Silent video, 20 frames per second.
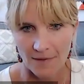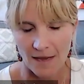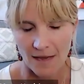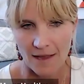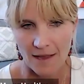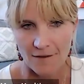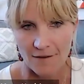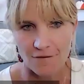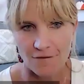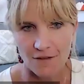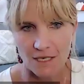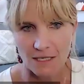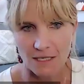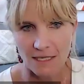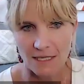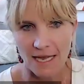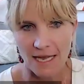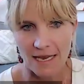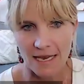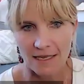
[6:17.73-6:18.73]
I feel
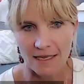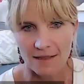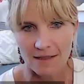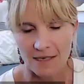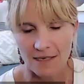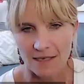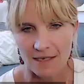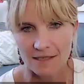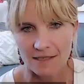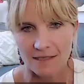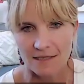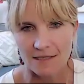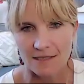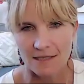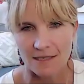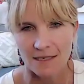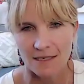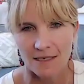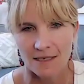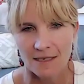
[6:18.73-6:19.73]
like
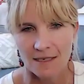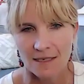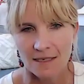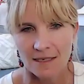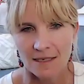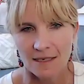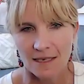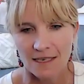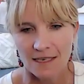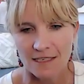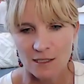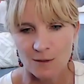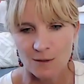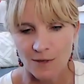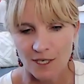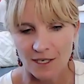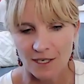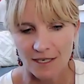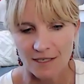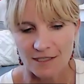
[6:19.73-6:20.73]
this
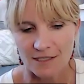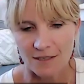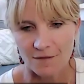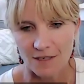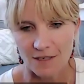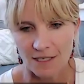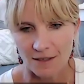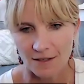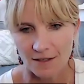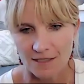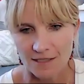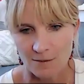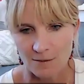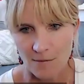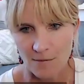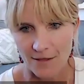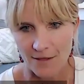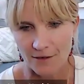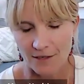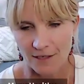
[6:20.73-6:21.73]
experience of guilt in
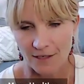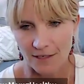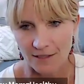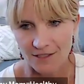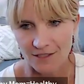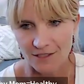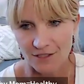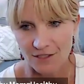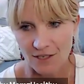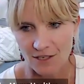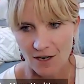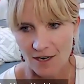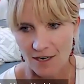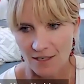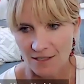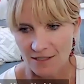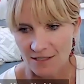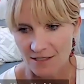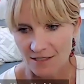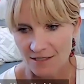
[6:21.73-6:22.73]
motherhood
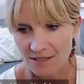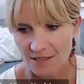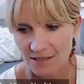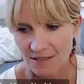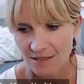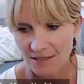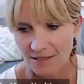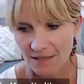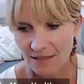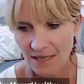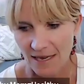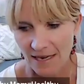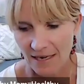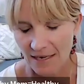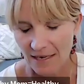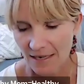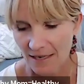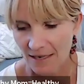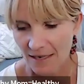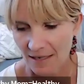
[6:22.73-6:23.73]
starts
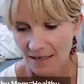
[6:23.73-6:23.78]
like